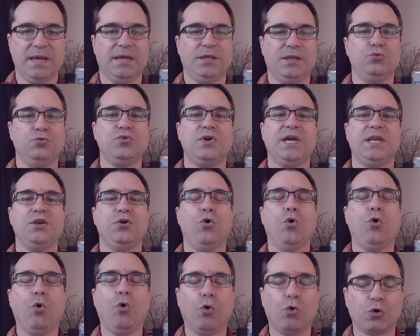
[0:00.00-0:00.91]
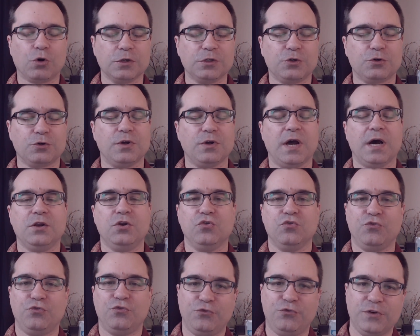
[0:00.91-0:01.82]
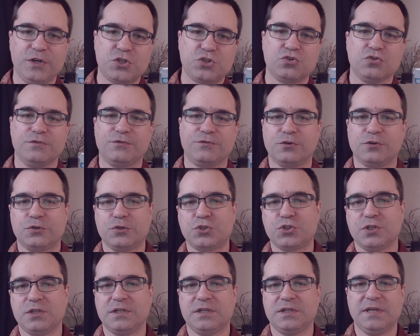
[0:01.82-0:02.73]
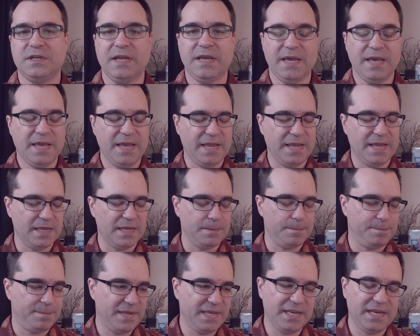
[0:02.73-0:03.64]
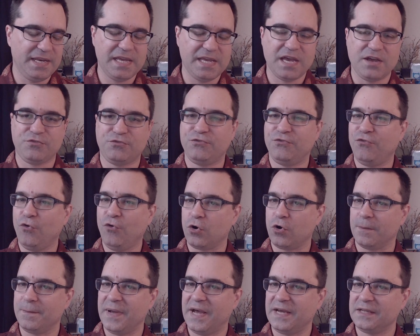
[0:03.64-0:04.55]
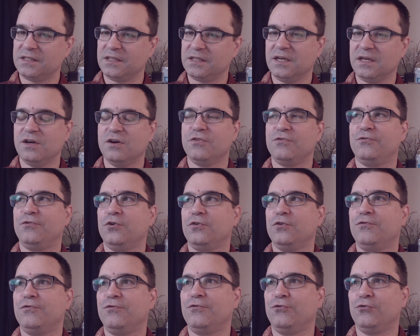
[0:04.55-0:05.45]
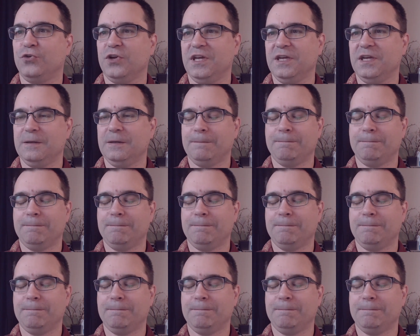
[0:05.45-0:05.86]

You can order an official version in PDF format for free.